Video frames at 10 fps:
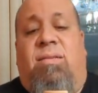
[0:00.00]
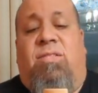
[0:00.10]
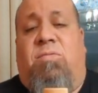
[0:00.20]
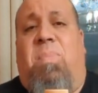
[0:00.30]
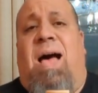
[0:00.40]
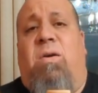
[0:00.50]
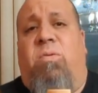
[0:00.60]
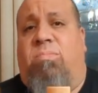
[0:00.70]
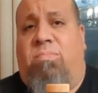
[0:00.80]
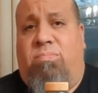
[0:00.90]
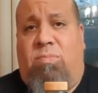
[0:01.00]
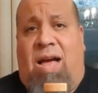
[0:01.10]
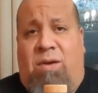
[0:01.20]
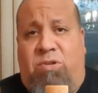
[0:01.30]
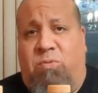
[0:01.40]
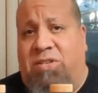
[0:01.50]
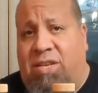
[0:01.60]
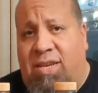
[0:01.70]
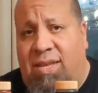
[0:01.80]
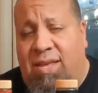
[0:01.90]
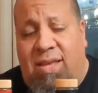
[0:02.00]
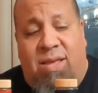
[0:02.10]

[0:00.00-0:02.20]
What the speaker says: Spot Irish whiskey.